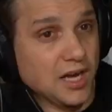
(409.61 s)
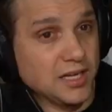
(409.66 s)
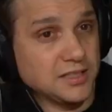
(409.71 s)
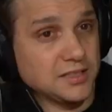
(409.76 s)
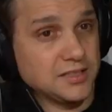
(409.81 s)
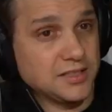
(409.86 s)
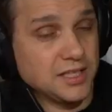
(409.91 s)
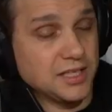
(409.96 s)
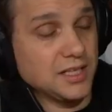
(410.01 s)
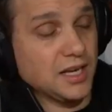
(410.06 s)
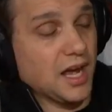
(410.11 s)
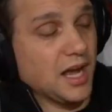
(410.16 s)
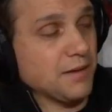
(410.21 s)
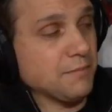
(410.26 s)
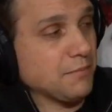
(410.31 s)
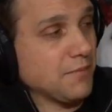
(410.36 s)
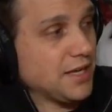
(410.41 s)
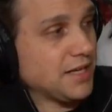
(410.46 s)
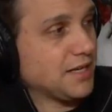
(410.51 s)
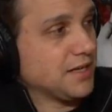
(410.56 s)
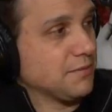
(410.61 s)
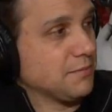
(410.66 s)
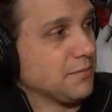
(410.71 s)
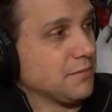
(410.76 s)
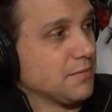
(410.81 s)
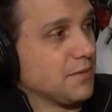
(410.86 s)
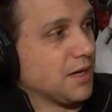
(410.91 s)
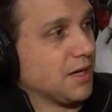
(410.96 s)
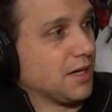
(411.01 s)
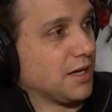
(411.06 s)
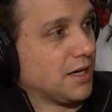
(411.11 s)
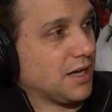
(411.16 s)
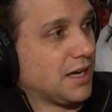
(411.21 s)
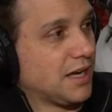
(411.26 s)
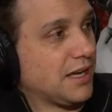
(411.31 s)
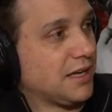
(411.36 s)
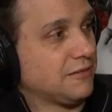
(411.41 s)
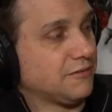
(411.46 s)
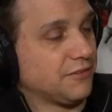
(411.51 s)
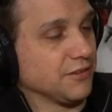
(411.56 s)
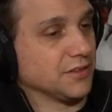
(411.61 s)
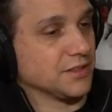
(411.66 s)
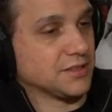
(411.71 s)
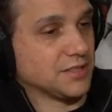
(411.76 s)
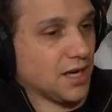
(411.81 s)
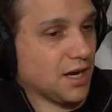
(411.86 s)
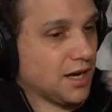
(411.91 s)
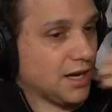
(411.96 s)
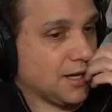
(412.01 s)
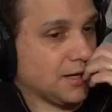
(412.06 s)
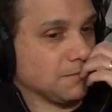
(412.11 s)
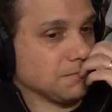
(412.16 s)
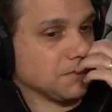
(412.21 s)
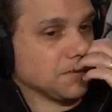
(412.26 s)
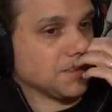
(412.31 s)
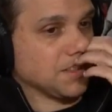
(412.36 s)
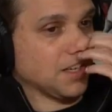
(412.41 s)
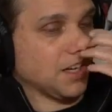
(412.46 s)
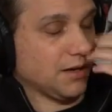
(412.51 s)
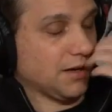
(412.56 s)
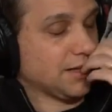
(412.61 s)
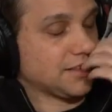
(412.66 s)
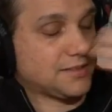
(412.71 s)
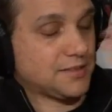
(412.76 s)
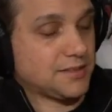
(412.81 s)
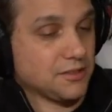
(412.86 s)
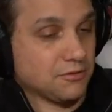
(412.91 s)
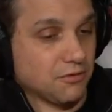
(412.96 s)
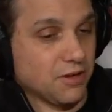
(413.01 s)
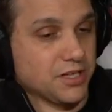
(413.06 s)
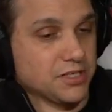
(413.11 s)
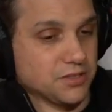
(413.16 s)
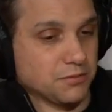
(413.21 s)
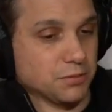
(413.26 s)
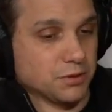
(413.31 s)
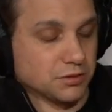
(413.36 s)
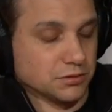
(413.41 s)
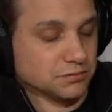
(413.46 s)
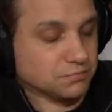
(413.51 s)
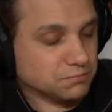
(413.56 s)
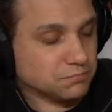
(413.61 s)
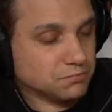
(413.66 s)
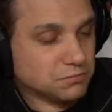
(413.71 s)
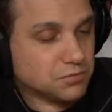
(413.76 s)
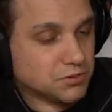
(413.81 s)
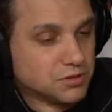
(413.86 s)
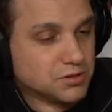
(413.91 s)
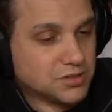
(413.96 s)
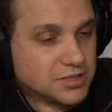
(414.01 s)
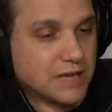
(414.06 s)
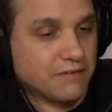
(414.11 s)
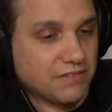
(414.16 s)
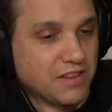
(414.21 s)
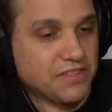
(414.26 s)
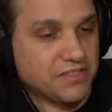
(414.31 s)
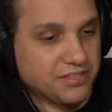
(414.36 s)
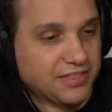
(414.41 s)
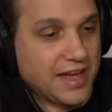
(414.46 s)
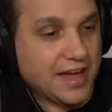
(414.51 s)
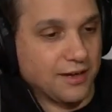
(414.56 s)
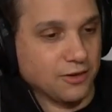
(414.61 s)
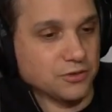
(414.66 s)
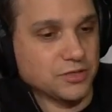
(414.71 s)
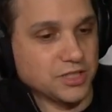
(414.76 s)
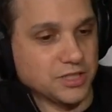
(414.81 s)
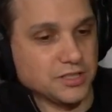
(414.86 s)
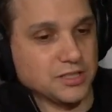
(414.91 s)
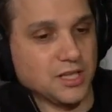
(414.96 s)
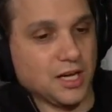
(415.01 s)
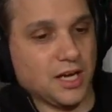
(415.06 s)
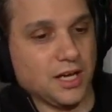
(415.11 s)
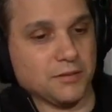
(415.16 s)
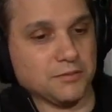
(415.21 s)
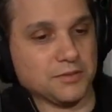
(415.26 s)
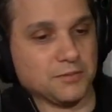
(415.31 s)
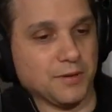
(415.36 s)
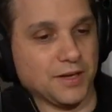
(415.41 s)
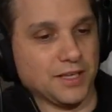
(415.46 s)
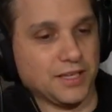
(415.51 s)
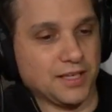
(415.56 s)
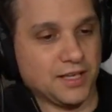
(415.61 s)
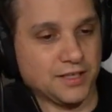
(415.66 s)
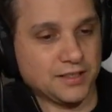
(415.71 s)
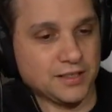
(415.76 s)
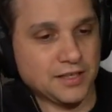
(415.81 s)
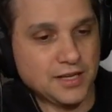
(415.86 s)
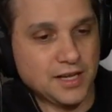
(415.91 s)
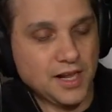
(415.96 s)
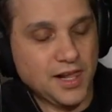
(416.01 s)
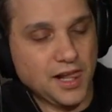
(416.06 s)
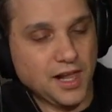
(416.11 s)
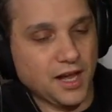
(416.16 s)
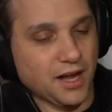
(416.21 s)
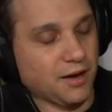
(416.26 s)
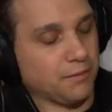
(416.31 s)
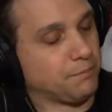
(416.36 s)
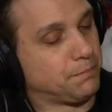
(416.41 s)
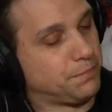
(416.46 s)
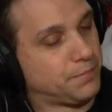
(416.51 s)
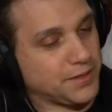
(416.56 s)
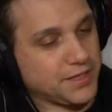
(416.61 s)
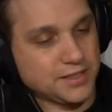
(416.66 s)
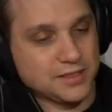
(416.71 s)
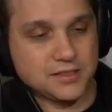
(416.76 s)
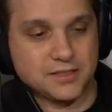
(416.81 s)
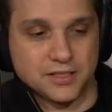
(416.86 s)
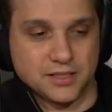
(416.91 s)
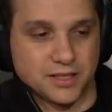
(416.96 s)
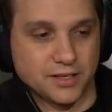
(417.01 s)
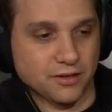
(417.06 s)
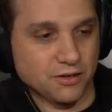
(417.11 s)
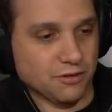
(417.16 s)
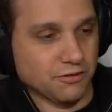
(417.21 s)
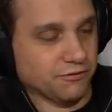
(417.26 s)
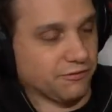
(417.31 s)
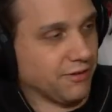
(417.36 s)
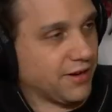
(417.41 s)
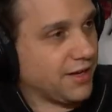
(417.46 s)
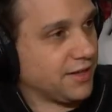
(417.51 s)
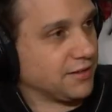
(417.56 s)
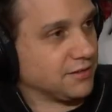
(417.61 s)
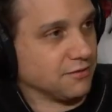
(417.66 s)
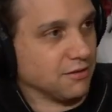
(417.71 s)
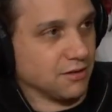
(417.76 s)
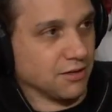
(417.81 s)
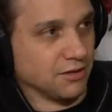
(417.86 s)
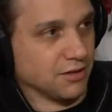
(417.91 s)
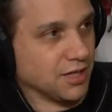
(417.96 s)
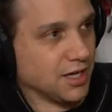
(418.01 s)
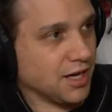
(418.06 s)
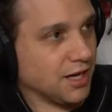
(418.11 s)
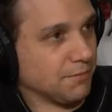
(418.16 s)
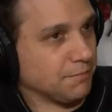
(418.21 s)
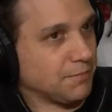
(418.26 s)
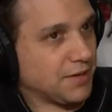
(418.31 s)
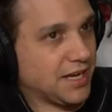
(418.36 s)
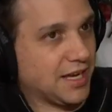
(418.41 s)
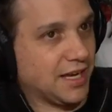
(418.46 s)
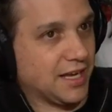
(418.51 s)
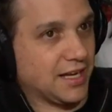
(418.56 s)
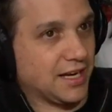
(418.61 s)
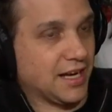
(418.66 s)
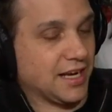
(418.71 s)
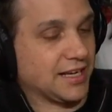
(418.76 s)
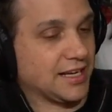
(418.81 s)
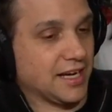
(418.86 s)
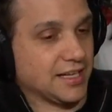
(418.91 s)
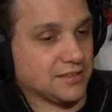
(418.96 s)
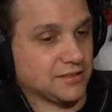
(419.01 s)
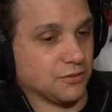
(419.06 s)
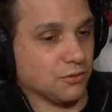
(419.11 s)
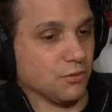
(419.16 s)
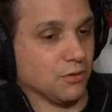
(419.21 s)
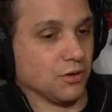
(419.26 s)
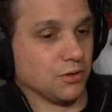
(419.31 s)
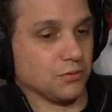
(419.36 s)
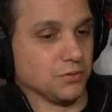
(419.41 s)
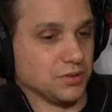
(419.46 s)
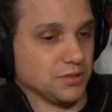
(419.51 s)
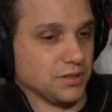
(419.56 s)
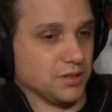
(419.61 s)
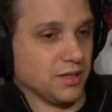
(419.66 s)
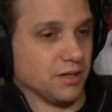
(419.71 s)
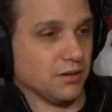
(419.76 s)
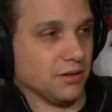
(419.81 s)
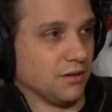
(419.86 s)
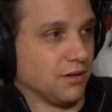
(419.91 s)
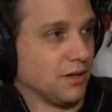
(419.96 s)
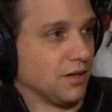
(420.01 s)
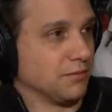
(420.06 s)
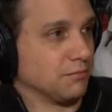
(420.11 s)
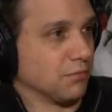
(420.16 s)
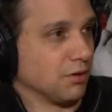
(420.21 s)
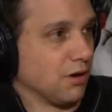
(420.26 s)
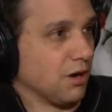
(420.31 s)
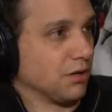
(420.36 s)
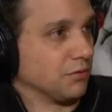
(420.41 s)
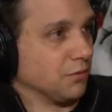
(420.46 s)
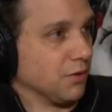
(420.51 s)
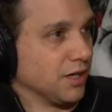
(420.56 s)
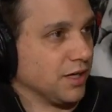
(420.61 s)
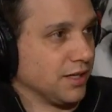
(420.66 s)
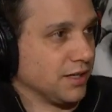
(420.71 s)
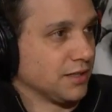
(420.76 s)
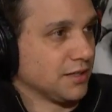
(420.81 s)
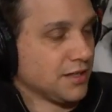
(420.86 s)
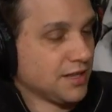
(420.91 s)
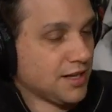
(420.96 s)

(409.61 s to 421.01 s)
did. I met him uh, a handful of times. Uh, I'd seen Raging Bull seven thousand yeah, times yeah. by then. Uh, big De Niro fan growing up, and I got to work with De Niro on Broadway